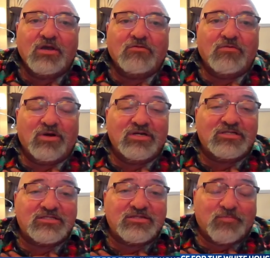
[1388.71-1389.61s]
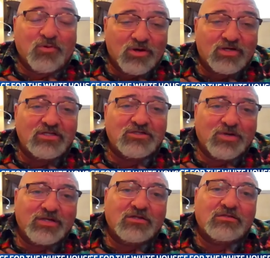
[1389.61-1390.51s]
We want to support
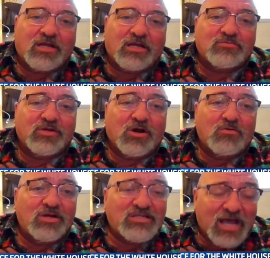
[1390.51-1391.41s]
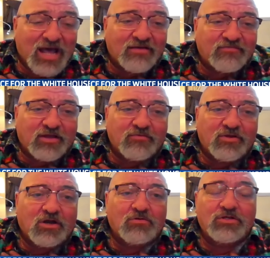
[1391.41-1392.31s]
Israel as we always have and
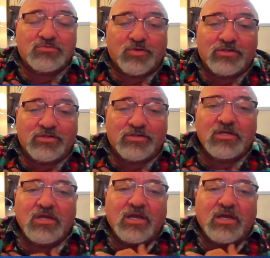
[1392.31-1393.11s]
we always will,